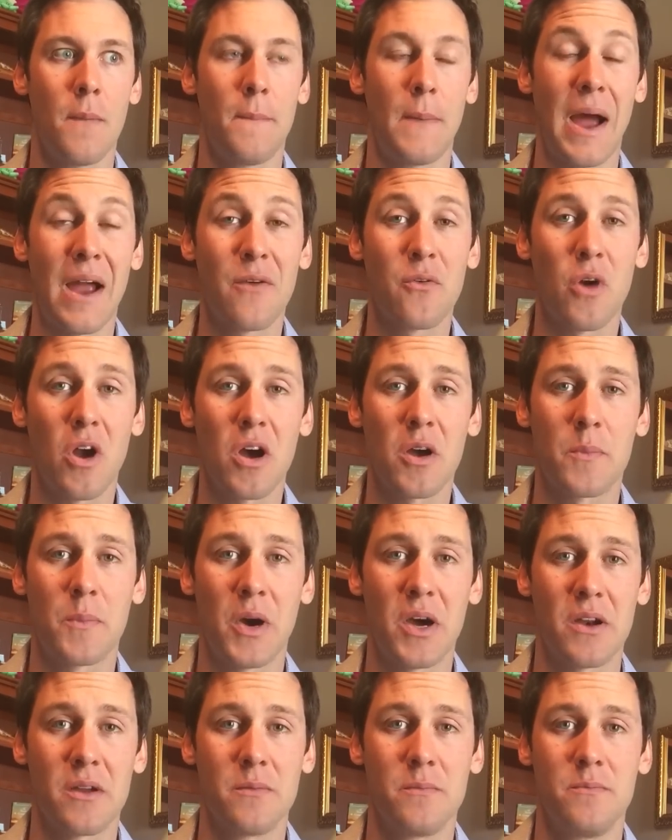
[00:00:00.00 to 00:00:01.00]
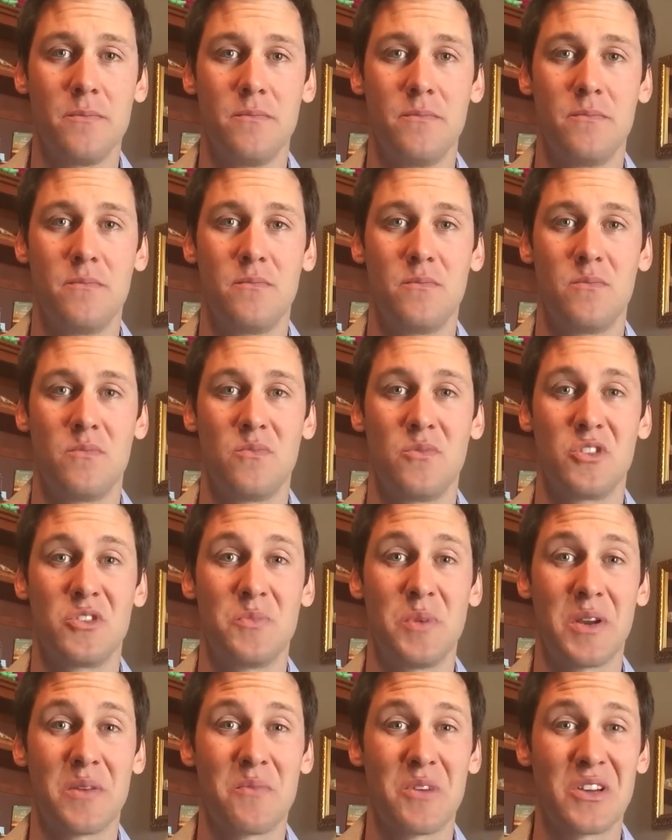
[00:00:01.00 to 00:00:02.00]
My rock bottom was
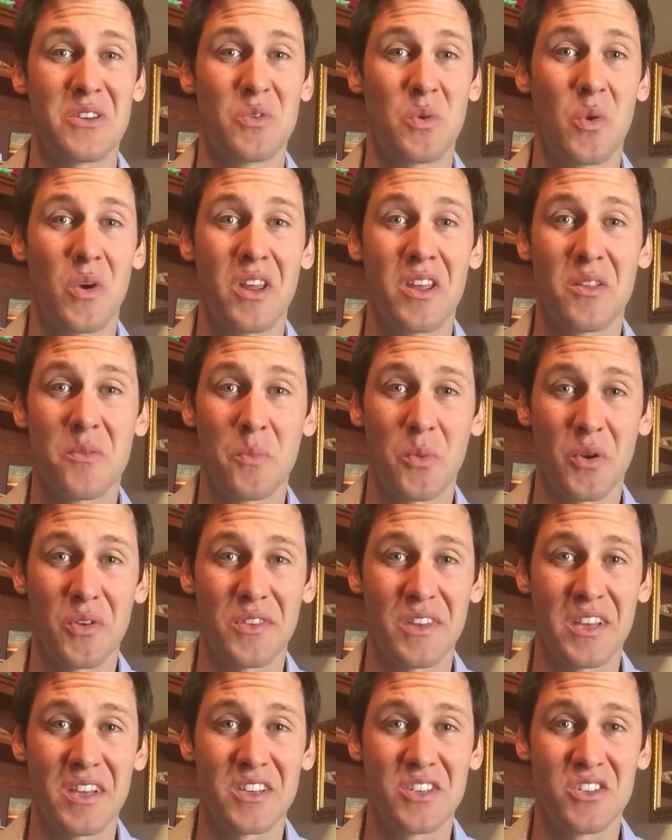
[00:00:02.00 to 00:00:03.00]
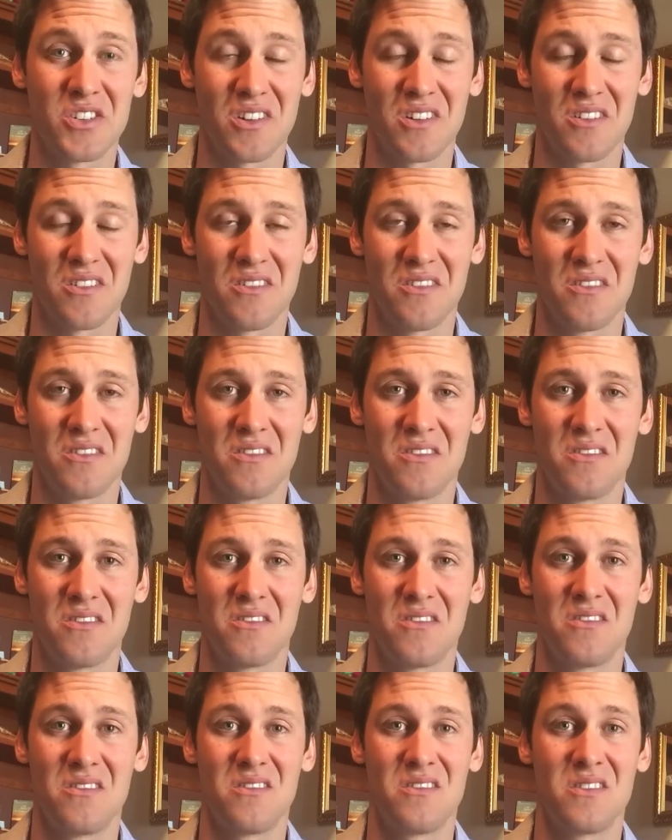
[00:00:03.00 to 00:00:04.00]
spending my 20th birthday in jail,
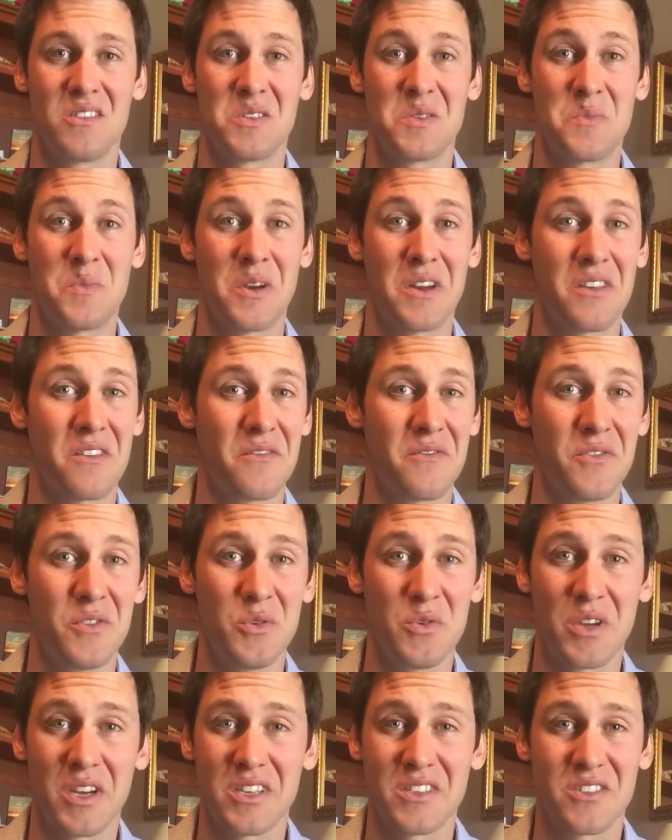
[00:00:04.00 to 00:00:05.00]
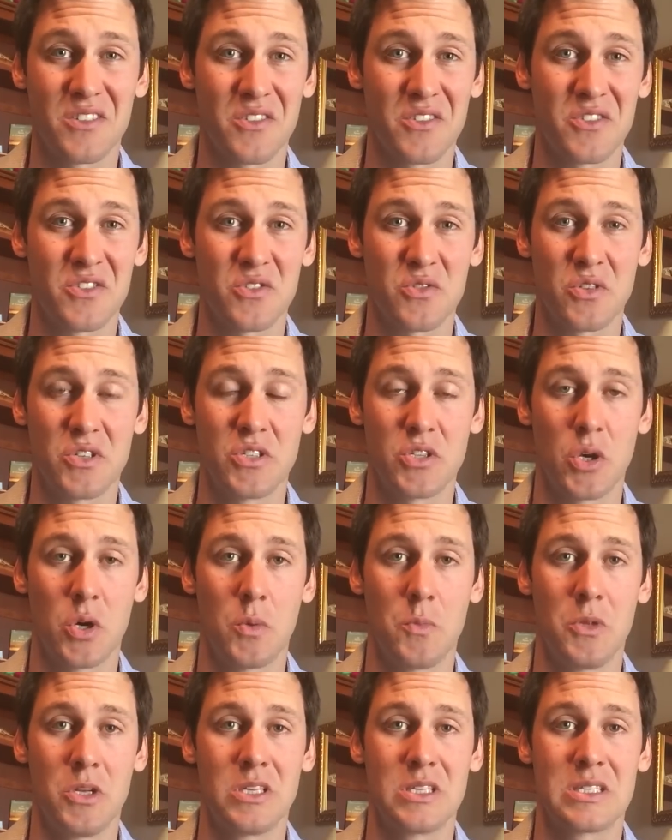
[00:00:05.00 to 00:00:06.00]
spending a few nights on the streets
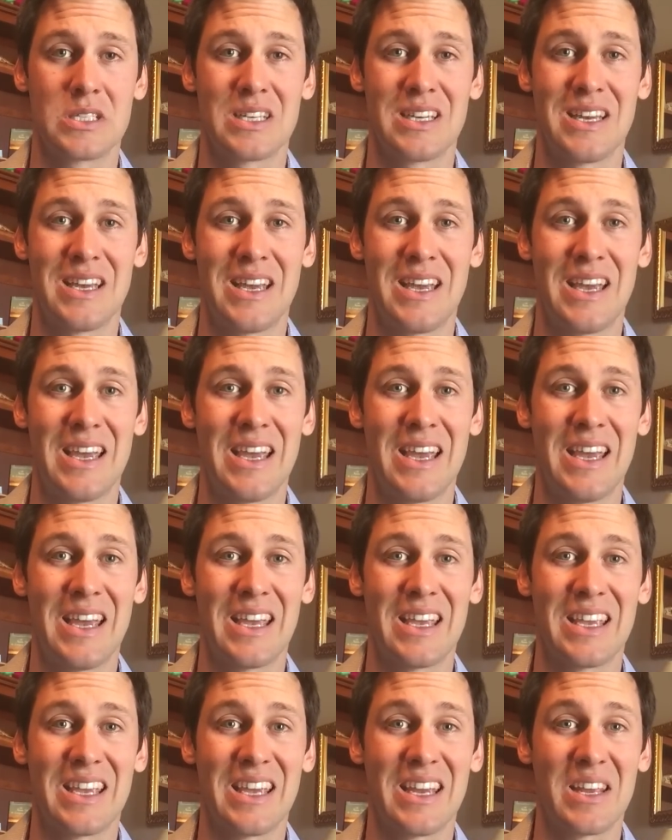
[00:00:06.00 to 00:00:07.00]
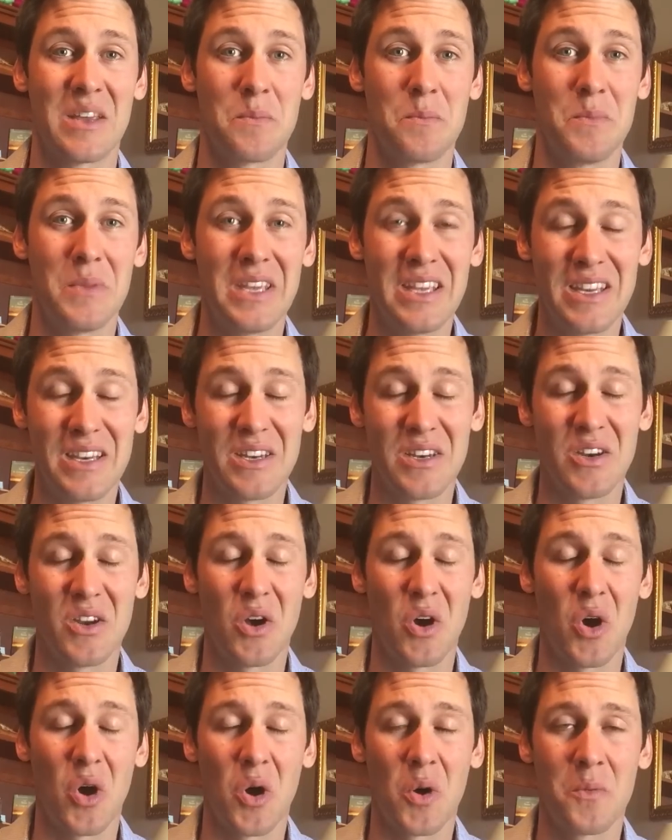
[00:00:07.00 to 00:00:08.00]
homeless, getting beaten
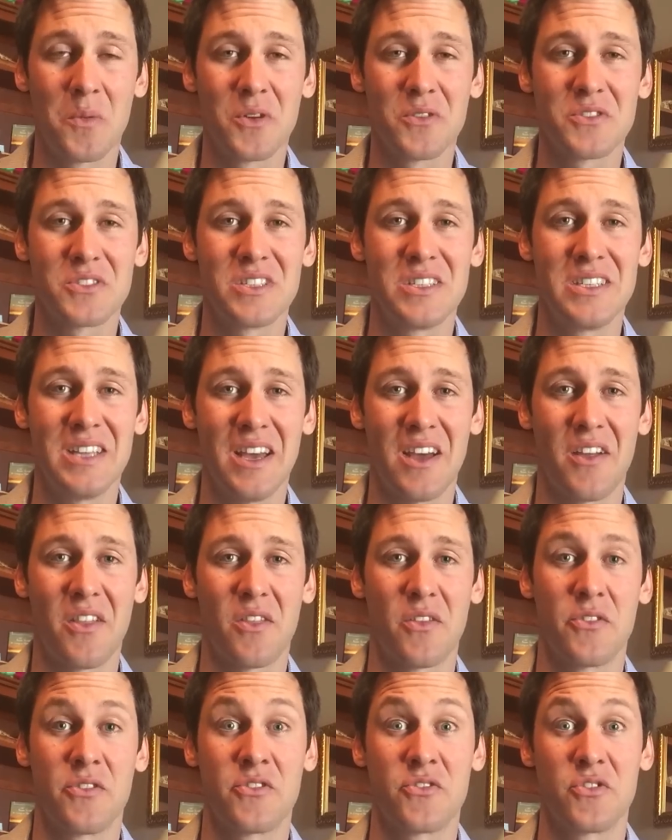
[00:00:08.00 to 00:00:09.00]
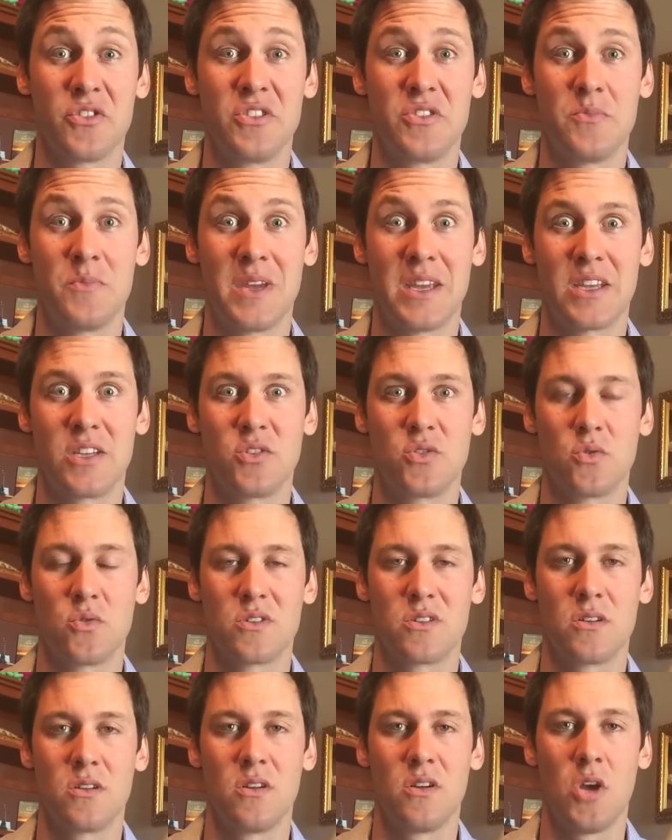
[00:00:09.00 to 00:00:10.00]
almost to death on the streets of Macon,
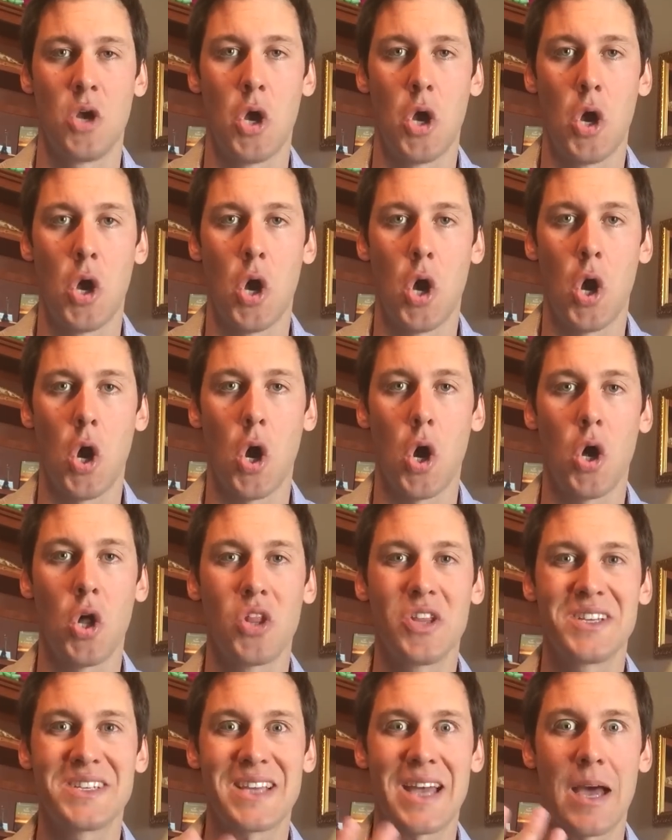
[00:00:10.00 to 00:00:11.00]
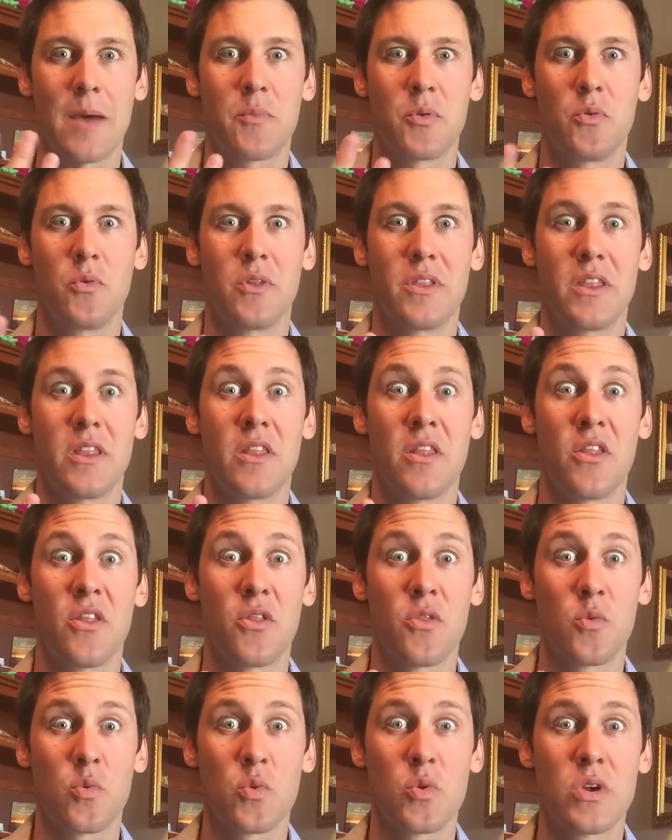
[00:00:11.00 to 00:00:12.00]
Georgia. All this happened within
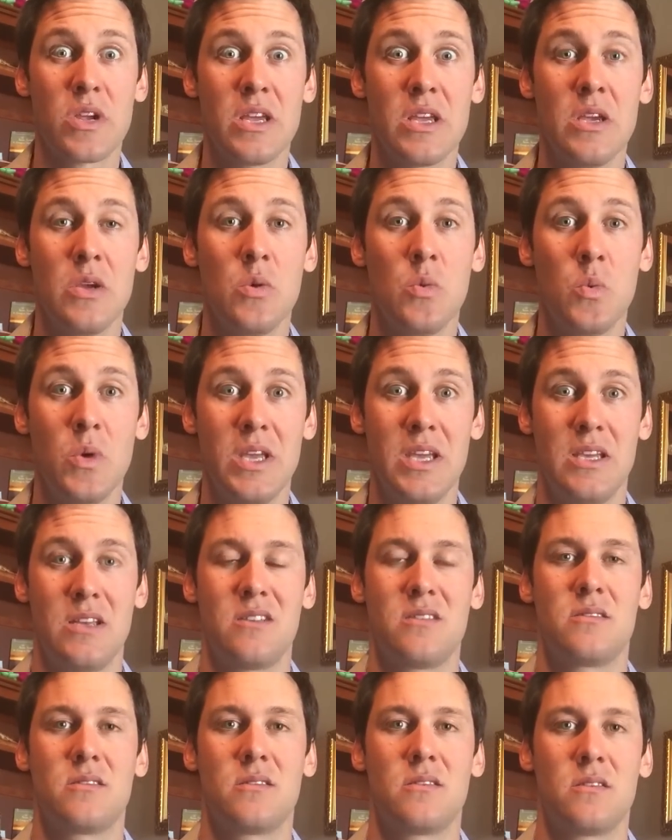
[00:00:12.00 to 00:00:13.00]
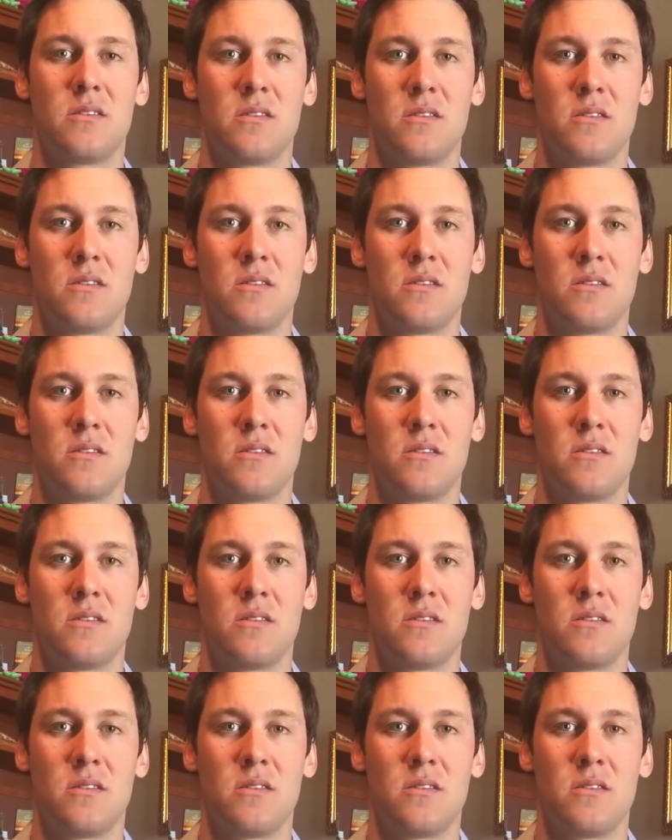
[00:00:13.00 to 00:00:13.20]
3 weeks.